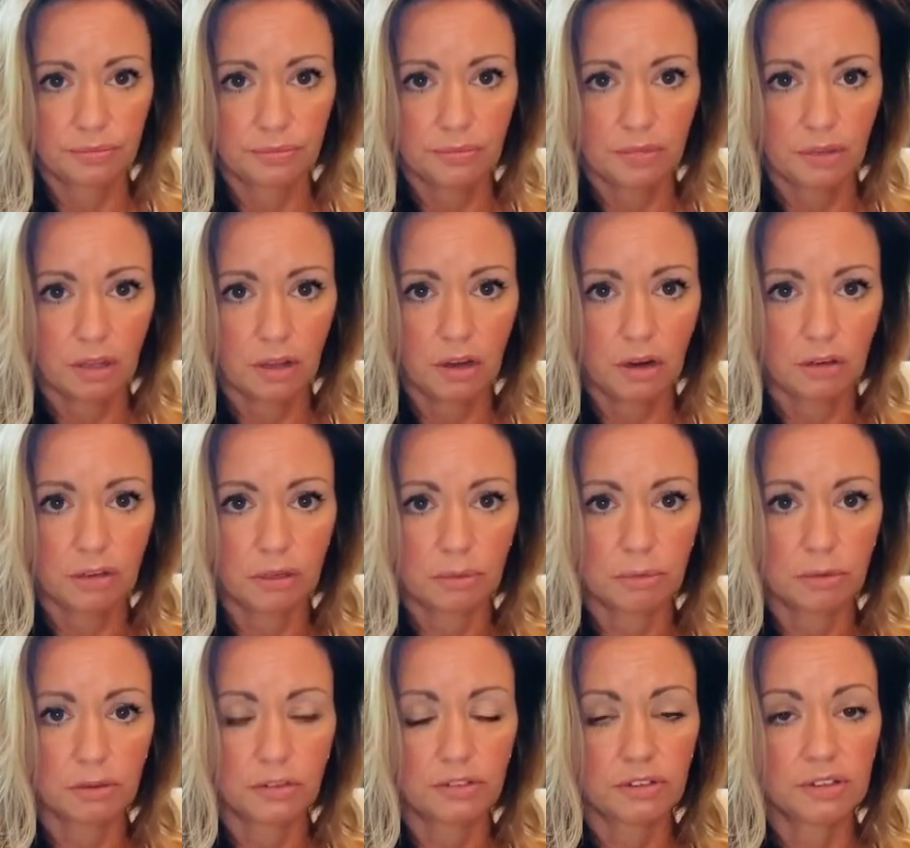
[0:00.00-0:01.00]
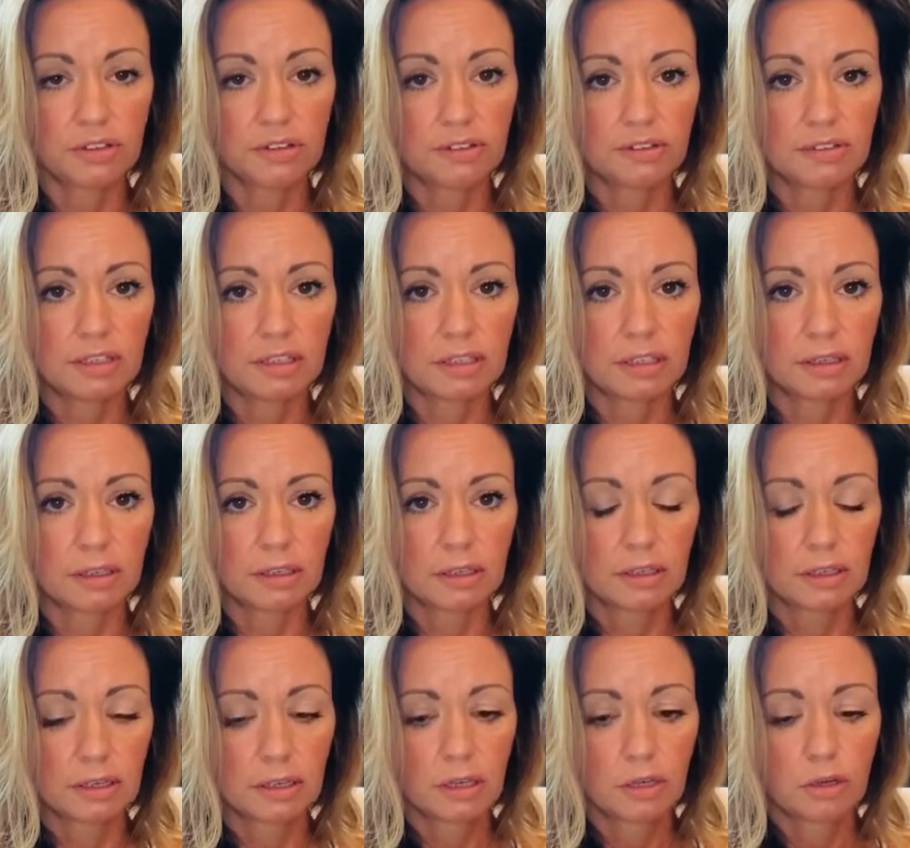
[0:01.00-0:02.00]
Card number 16,
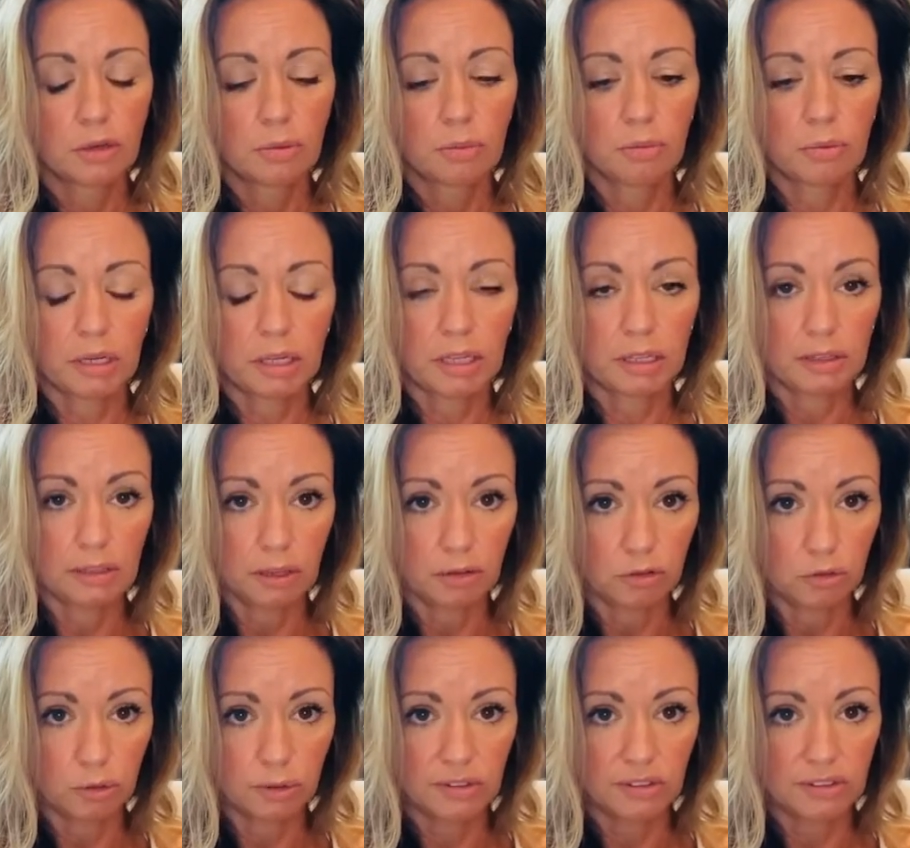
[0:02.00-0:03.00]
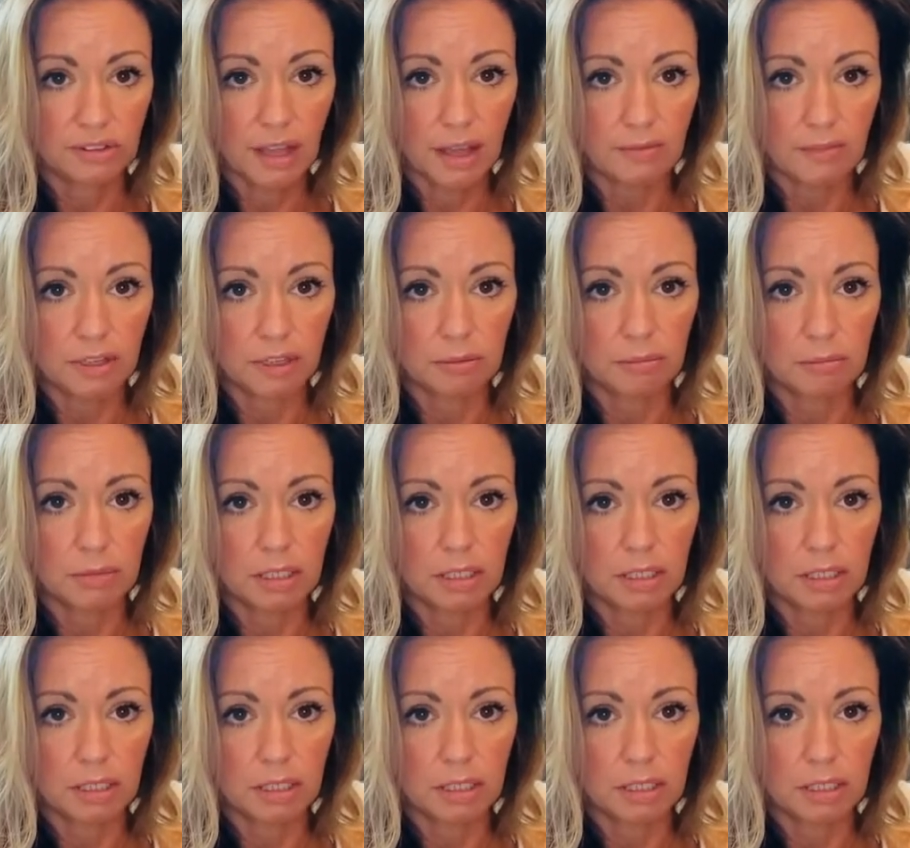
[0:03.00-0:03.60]
breaking down to a 7,